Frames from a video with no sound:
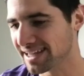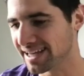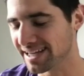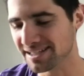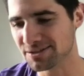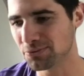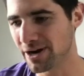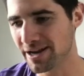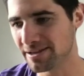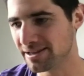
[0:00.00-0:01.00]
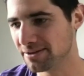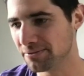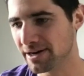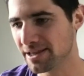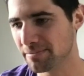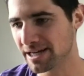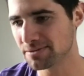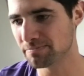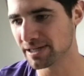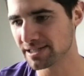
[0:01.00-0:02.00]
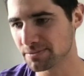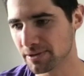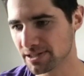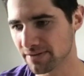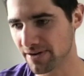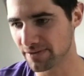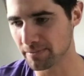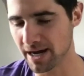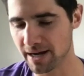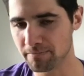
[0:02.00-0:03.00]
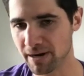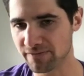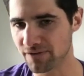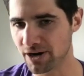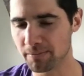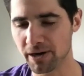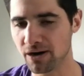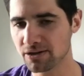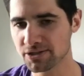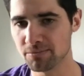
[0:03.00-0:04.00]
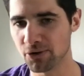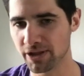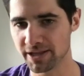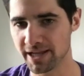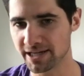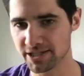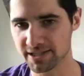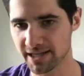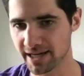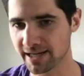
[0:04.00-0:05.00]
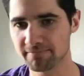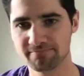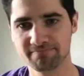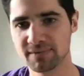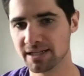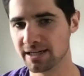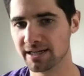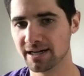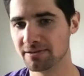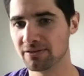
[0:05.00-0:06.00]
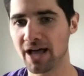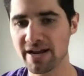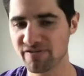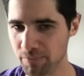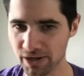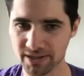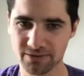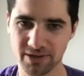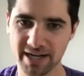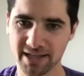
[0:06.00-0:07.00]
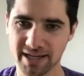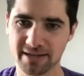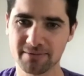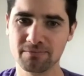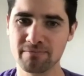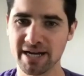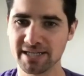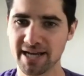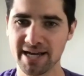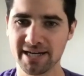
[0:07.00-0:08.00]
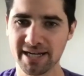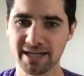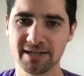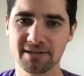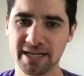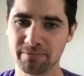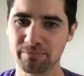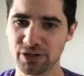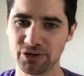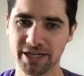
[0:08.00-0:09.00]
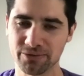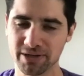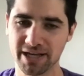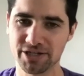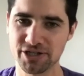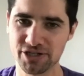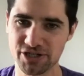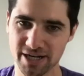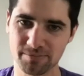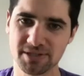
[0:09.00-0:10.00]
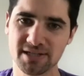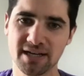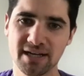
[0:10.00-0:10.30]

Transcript: It's one of the best business books I've ever met by far, but also more than that, just like a life book, right? Like maintaining and building relationships.